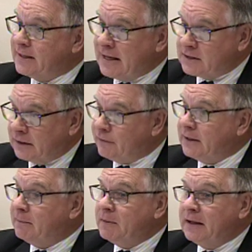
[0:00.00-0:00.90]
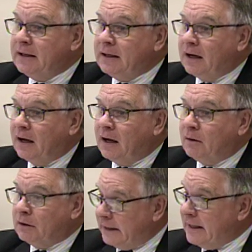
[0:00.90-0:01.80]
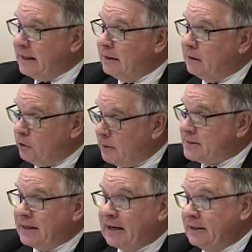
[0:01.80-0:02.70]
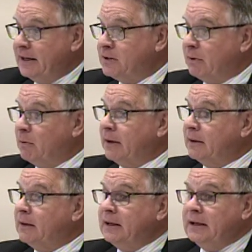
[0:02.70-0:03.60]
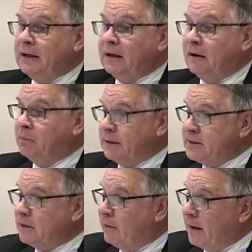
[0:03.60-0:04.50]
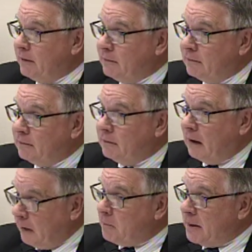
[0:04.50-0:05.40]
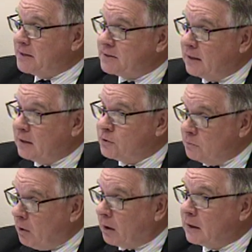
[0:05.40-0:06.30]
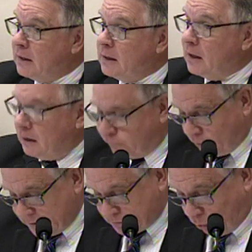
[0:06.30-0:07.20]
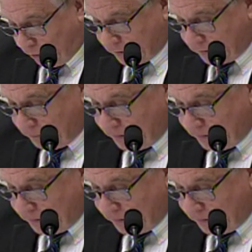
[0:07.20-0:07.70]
it, has lived it, leading USAID. So I want to please convey our best to Mark for his work,